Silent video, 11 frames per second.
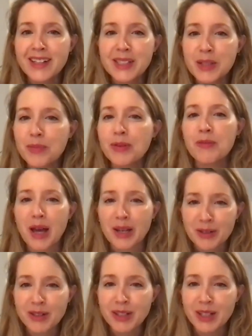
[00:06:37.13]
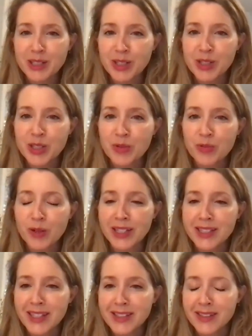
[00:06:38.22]
diplomatic relationship, right,
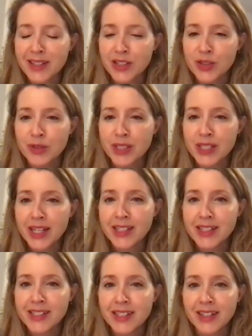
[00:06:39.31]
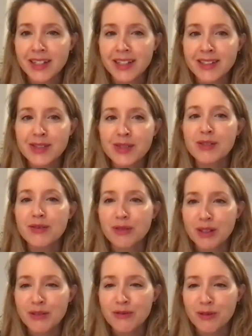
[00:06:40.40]
a designation retained uh,
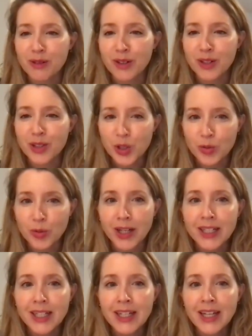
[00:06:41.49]
exclusively for Cuba.